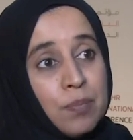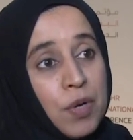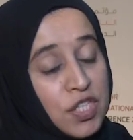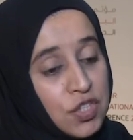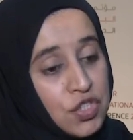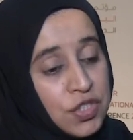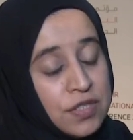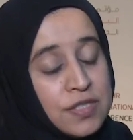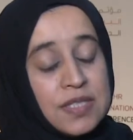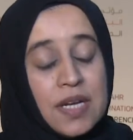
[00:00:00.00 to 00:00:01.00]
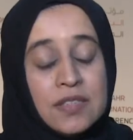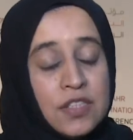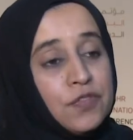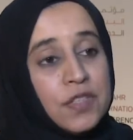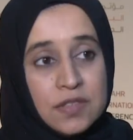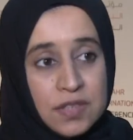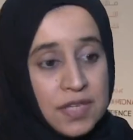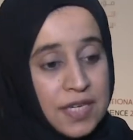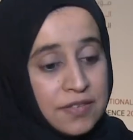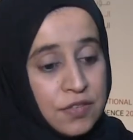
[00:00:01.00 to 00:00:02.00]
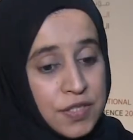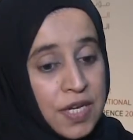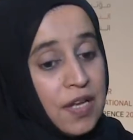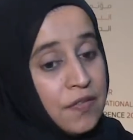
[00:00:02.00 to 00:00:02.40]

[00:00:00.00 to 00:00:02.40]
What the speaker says: practitioners at different sectors.